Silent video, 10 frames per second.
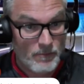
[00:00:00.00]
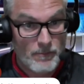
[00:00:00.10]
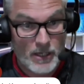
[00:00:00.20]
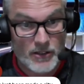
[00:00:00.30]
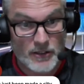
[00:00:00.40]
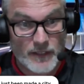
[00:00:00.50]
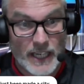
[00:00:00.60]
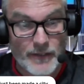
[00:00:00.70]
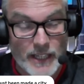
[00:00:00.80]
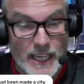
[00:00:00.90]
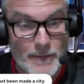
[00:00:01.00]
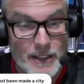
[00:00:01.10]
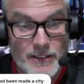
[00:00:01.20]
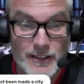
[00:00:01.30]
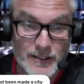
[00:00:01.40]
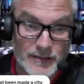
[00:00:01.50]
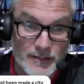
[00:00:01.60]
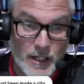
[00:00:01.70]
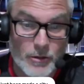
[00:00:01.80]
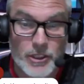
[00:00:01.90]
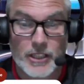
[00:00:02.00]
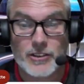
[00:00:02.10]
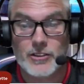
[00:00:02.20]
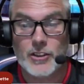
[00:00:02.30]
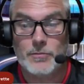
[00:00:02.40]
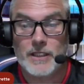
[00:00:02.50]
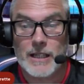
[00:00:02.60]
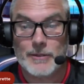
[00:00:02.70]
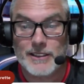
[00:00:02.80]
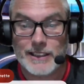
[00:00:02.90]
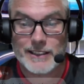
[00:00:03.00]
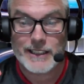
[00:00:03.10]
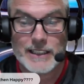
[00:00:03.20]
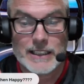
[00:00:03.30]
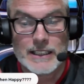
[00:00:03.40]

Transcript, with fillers: because of David Amis, and Colchester's just become a city.